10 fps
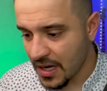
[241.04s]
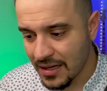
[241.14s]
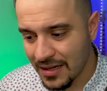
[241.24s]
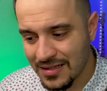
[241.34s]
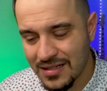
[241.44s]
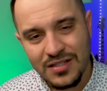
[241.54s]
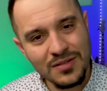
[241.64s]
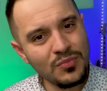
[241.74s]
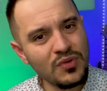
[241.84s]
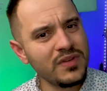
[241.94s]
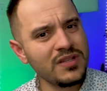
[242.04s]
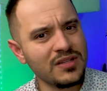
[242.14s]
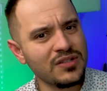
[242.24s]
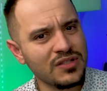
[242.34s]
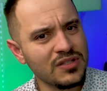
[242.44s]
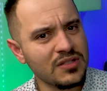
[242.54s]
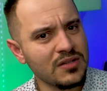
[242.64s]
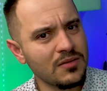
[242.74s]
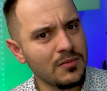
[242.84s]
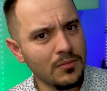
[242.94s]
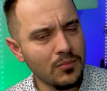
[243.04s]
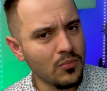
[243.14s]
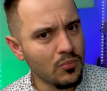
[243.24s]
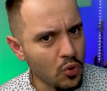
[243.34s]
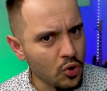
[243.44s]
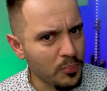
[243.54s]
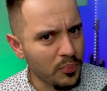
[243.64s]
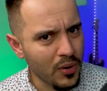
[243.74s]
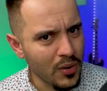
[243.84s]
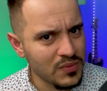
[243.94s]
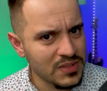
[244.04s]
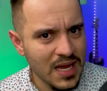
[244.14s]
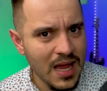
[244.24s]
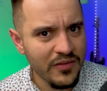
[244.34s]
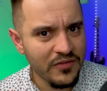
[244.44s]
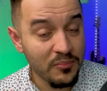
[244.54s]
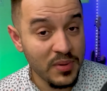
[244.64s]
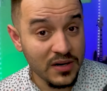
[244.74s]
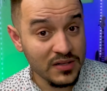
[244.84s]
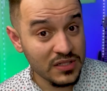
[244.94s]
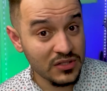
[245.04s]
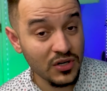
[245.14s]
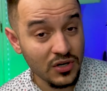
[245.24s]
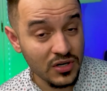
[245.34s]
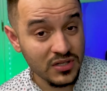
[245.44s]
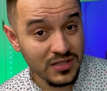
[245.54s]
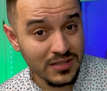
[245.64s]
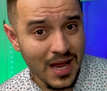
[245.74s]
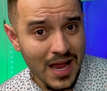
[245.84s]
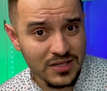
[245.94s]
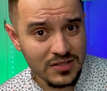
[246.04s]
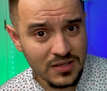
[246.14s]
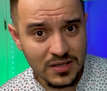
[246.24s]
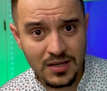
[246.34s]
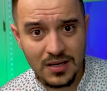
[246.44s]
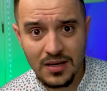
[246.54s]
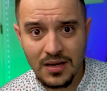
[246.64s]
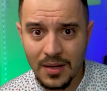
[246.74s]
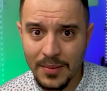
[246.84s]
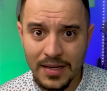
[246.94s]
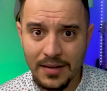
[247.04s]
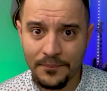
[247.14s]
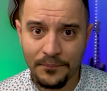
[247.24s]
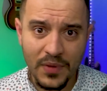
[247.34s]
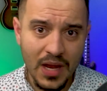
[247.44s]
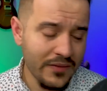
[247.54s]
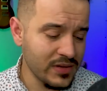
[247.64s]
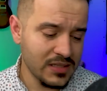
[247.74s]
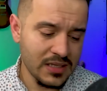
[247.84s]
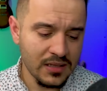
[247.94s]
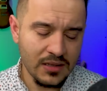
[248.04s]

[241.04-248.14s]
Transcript: And these movies are just more prone to have bigger stars attached. I mean, I haven't seen